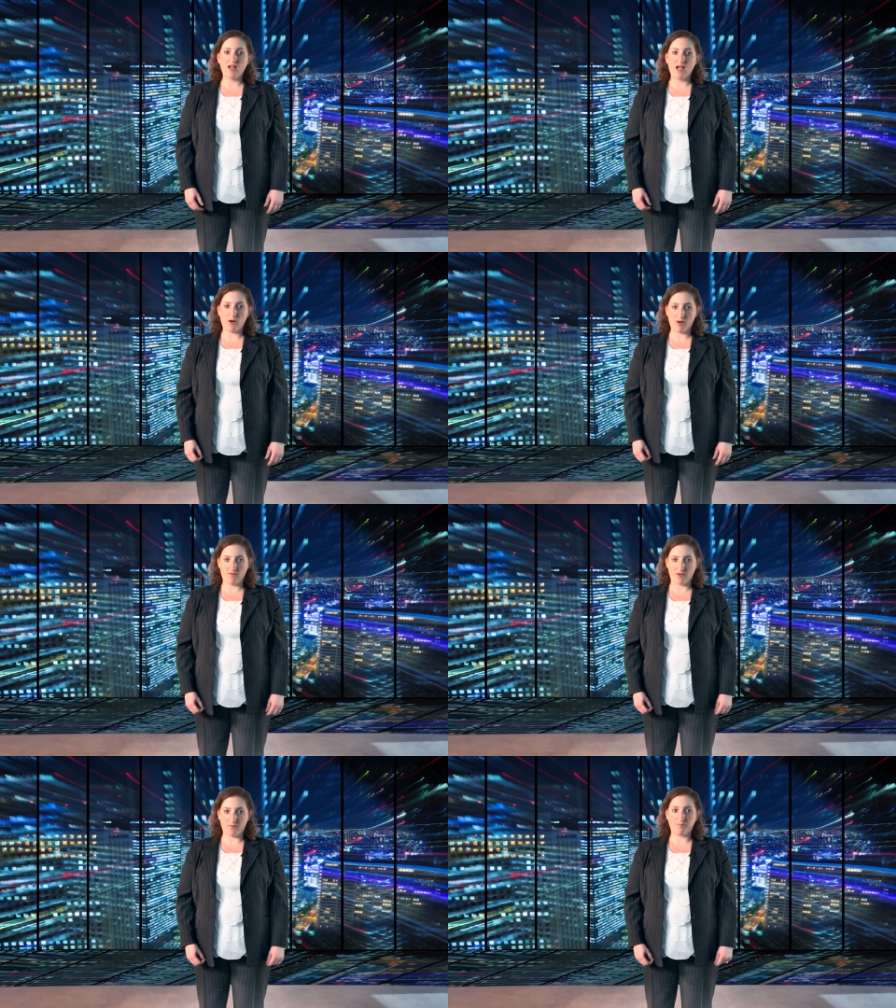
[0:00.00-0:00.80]

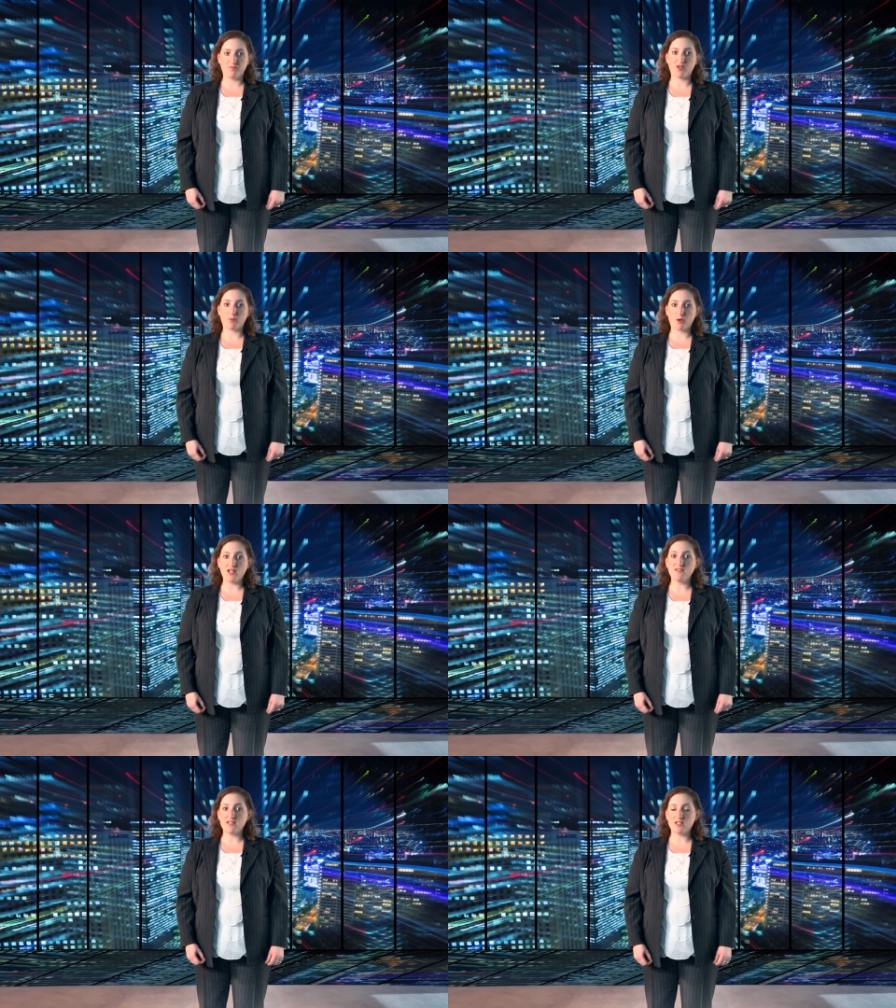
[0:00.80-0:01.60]
However, the
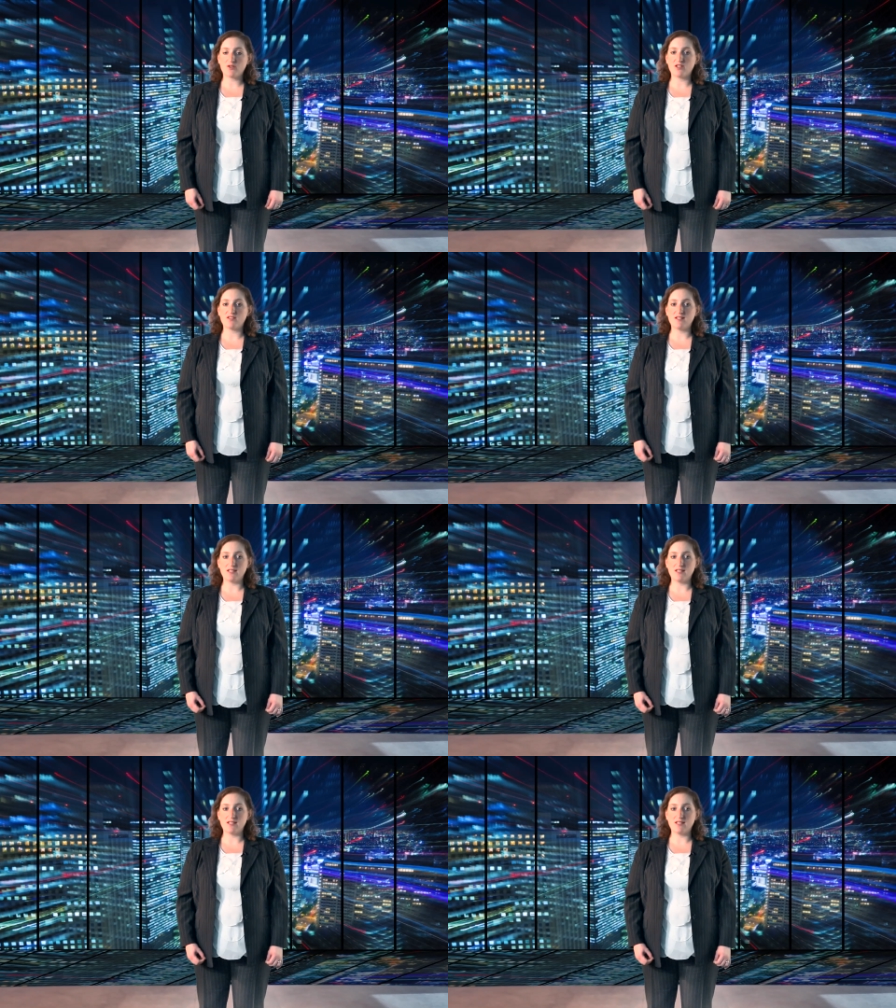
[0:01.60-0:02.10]
price increase